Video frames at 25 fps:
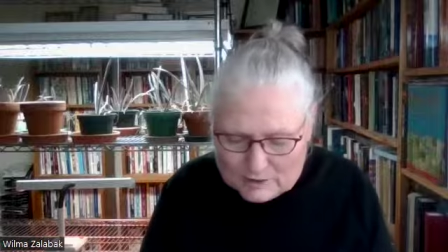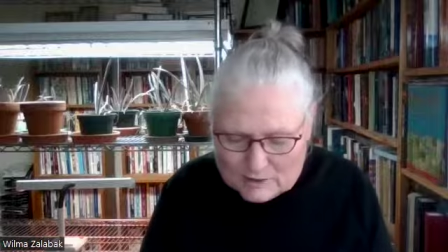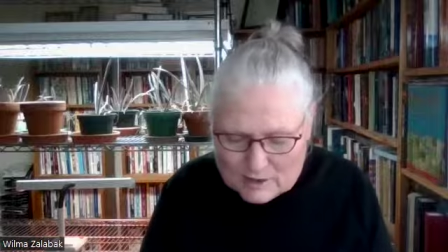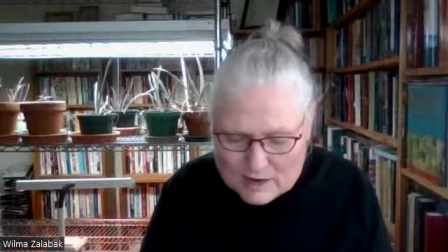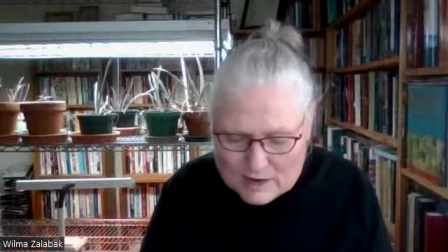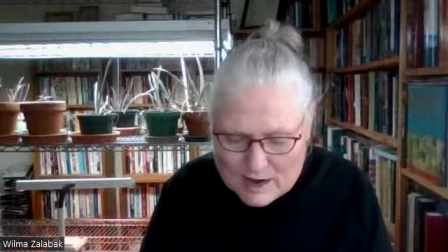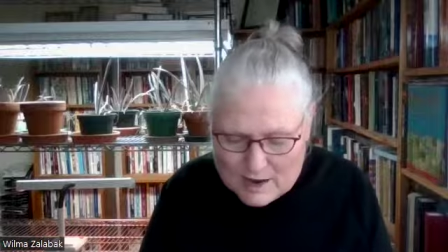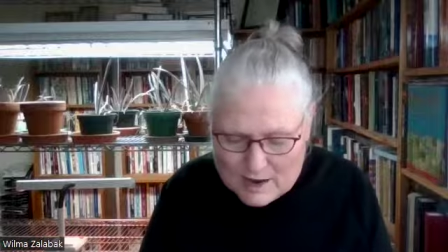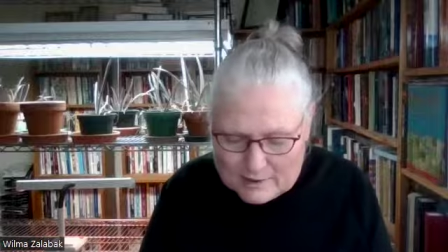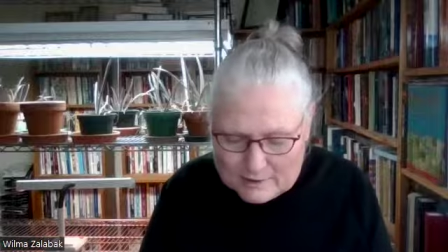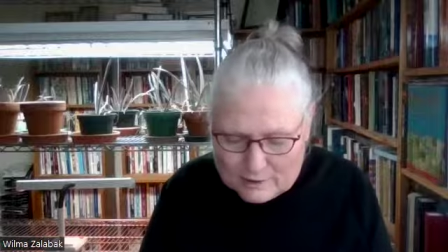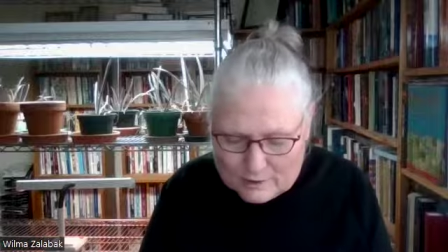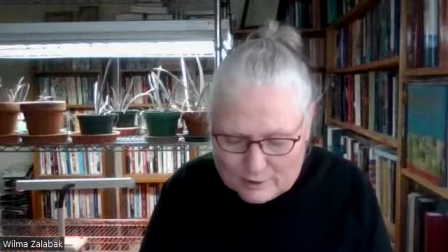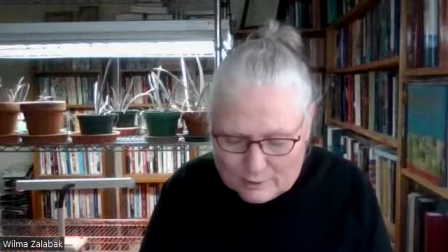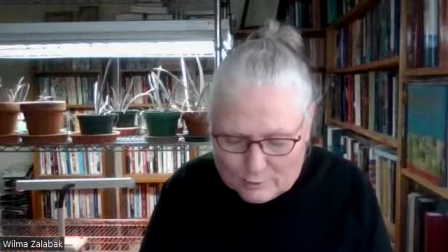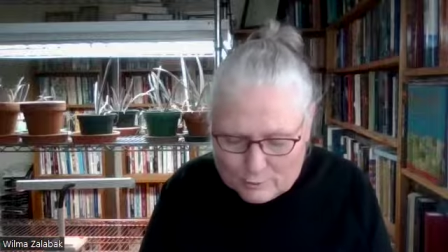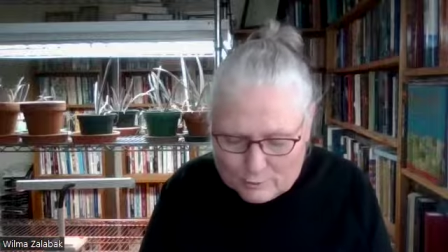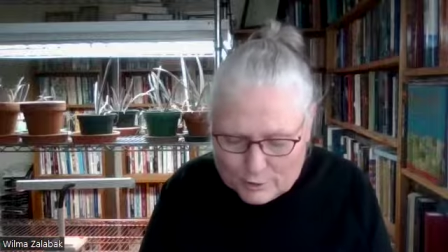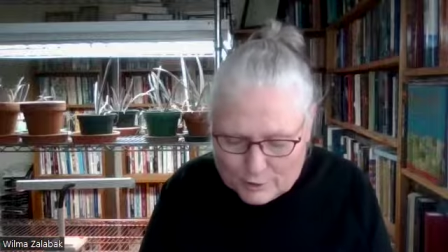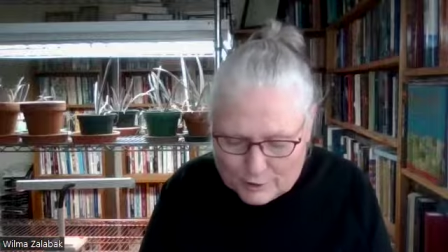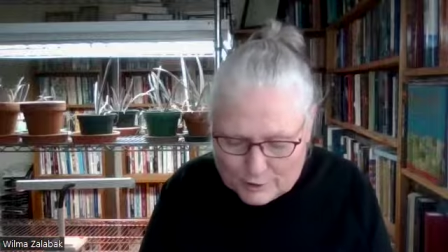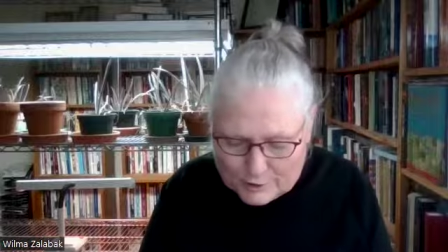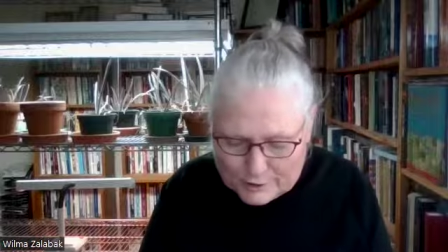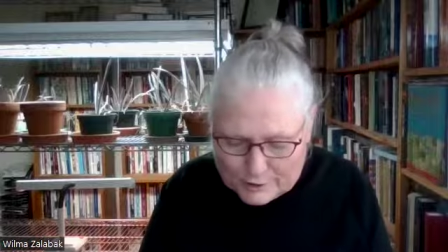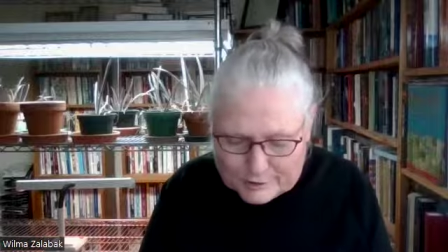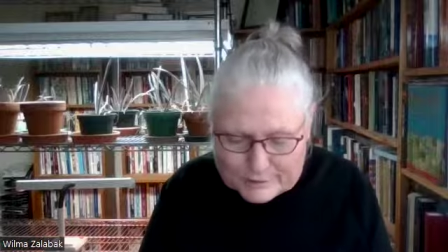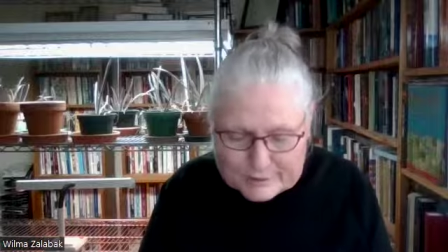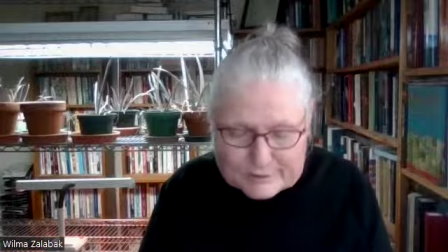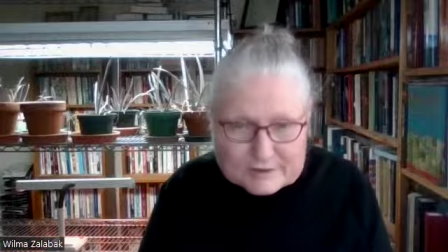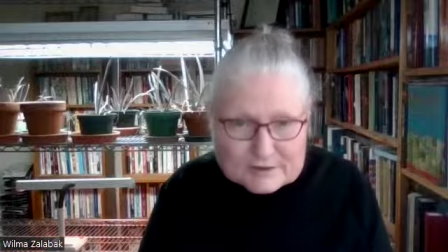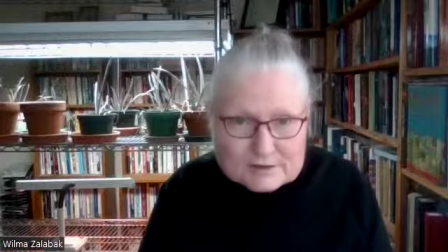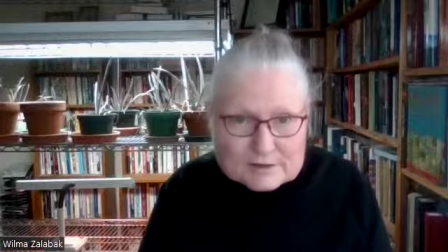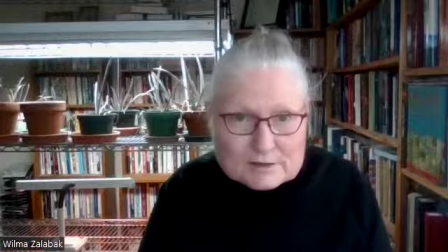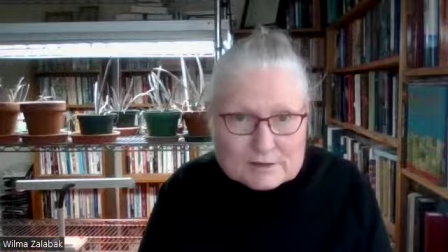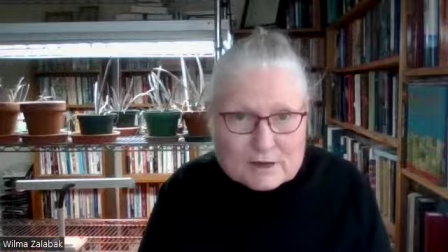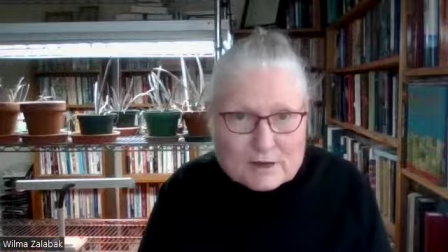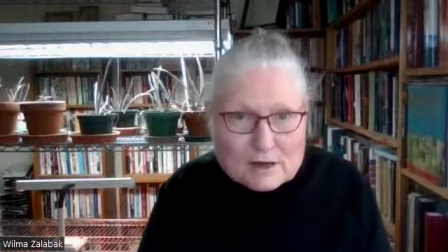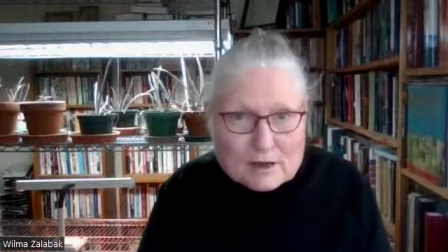to hire
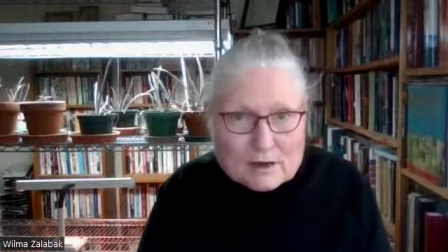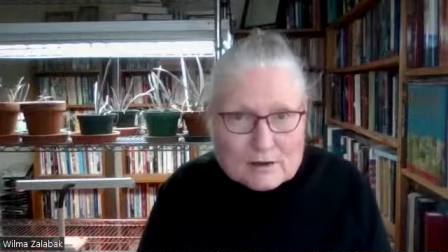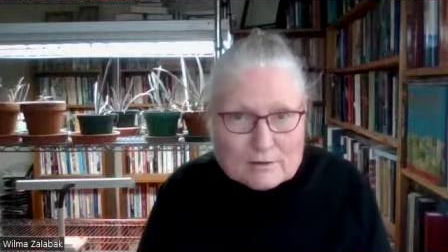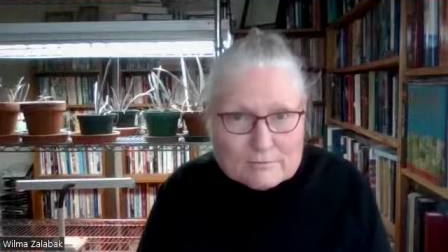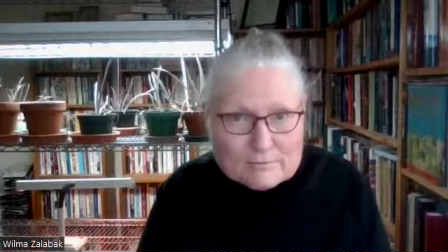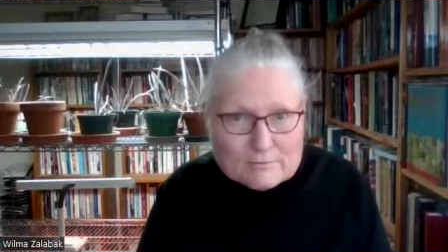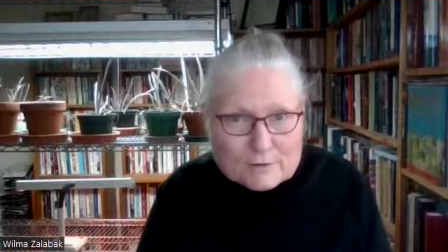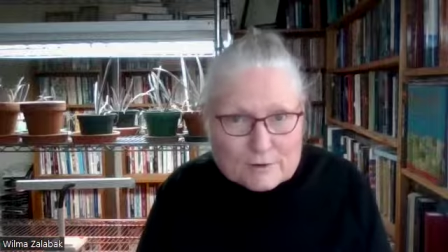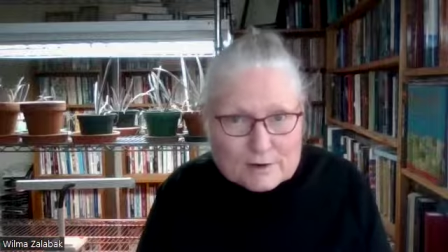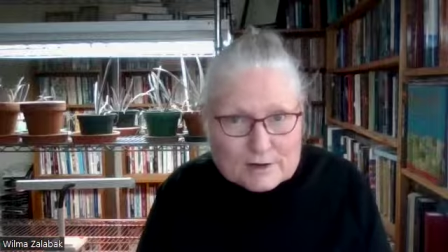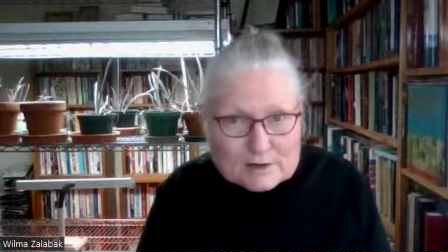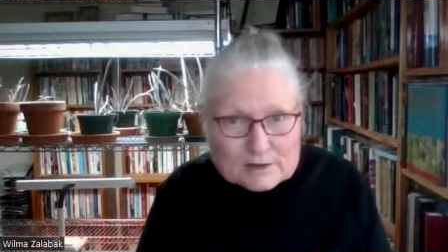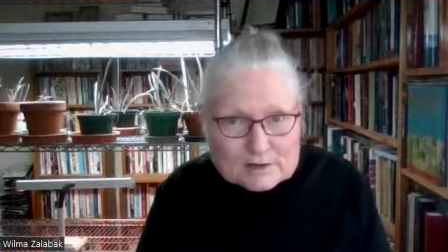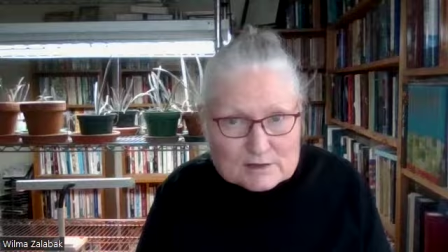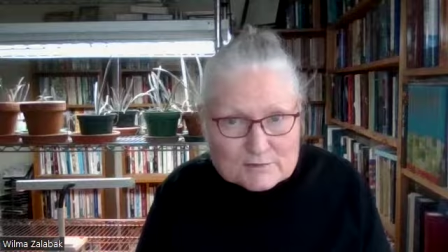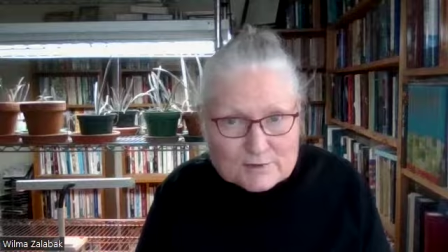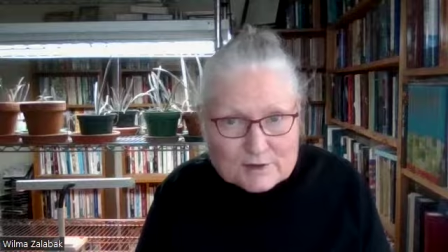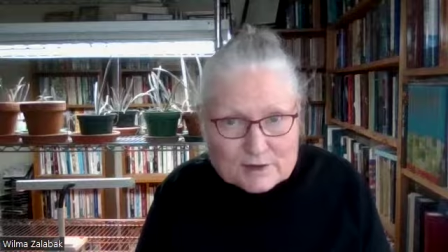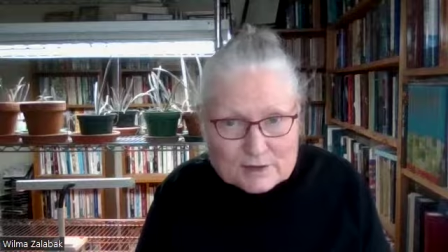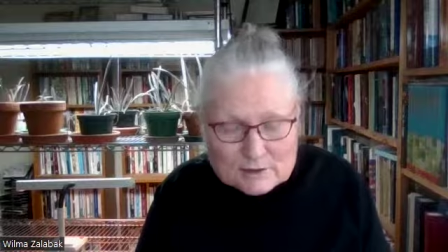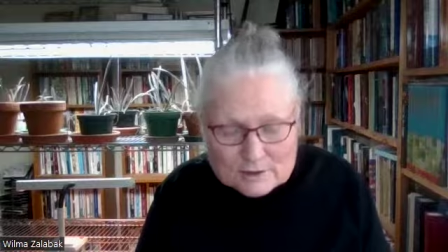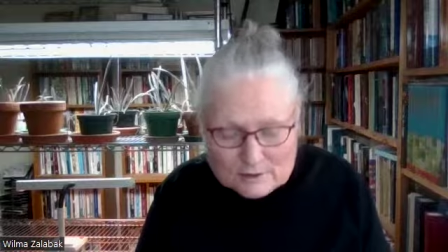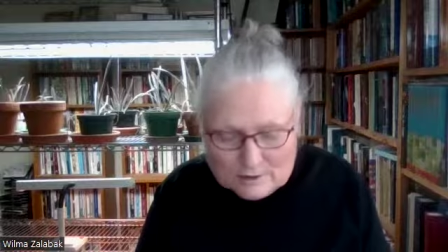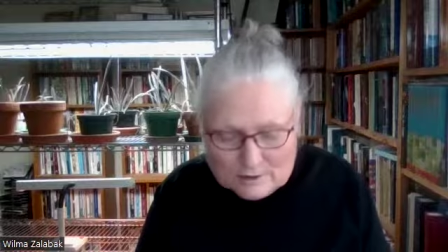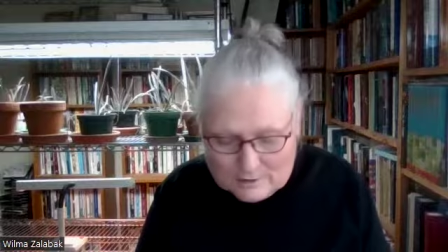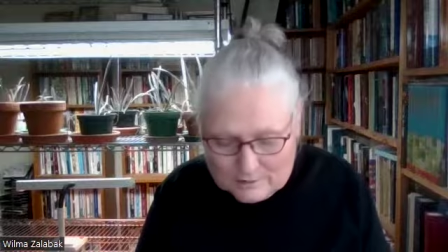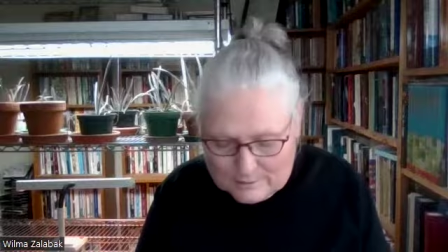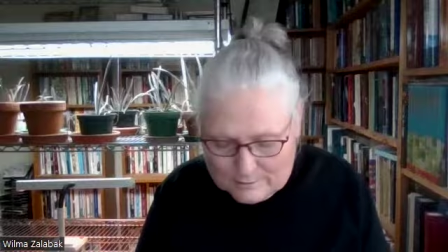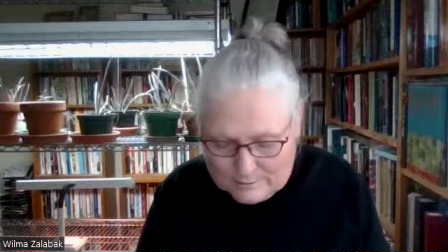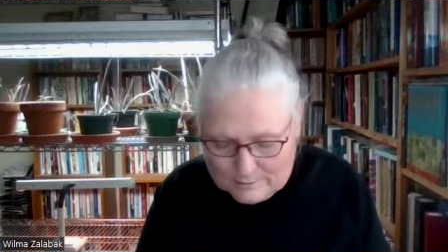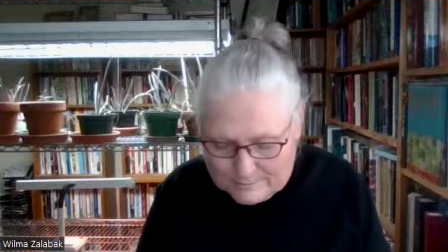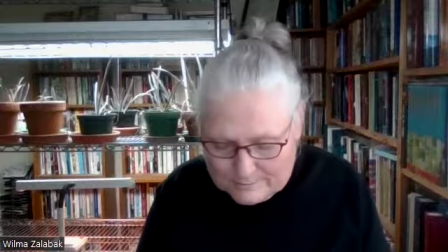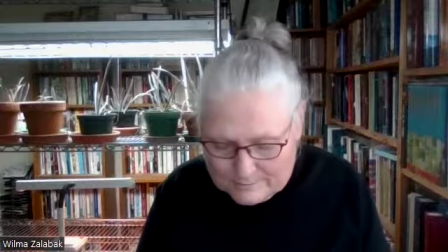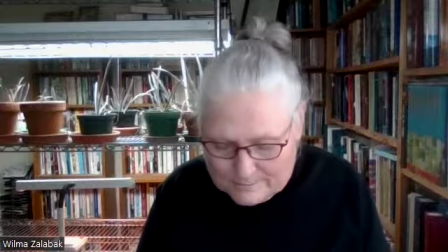workers for his vineyard.